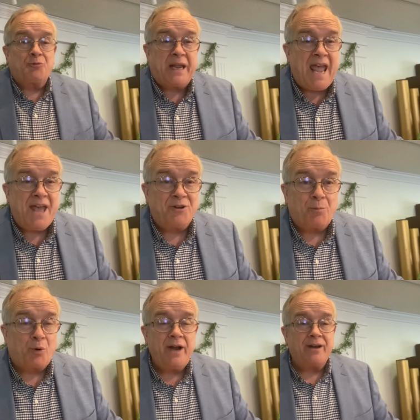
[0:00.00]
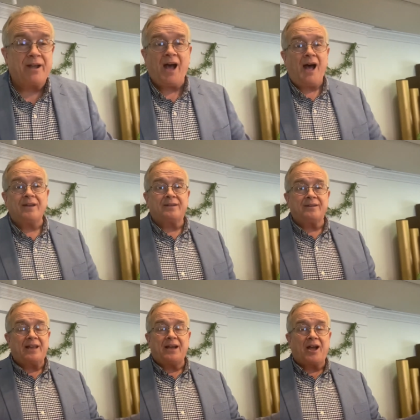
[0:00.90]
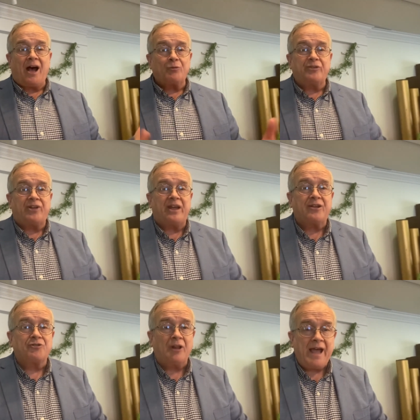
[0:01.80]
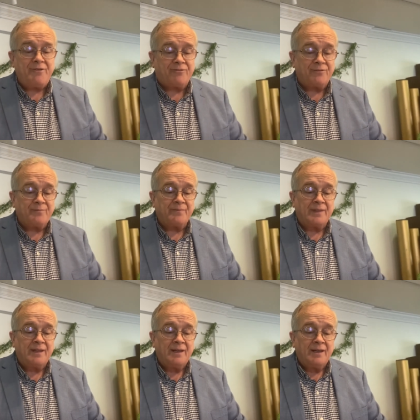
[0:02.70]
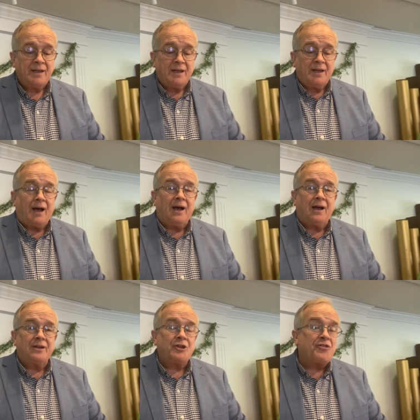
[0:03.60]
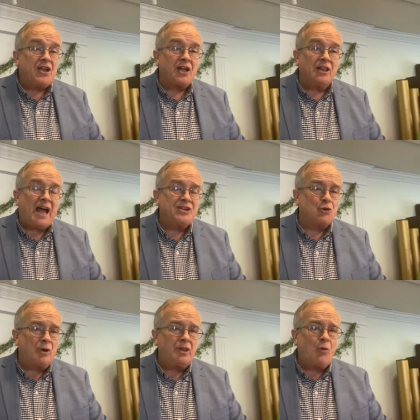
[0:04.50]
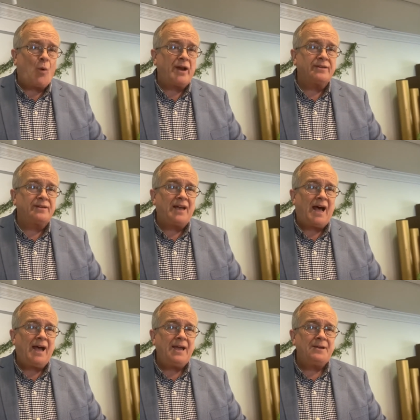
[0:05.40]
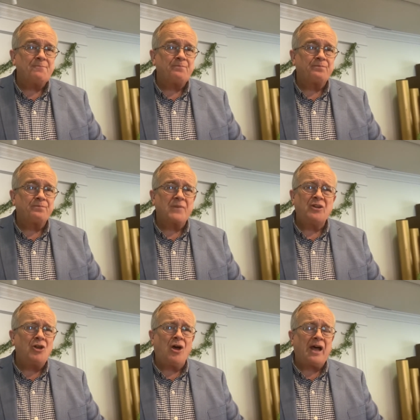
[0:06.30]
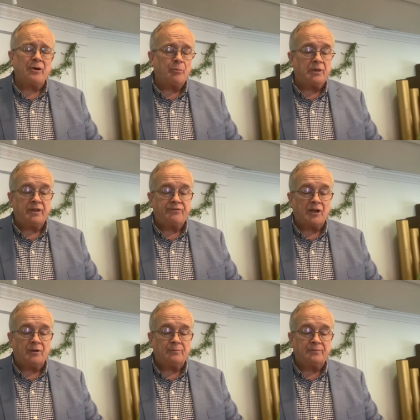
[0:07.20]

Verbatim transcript: began to pray to God that God would take his life. Uh, do you think Elijah really wanted to die? No, I don't believe so.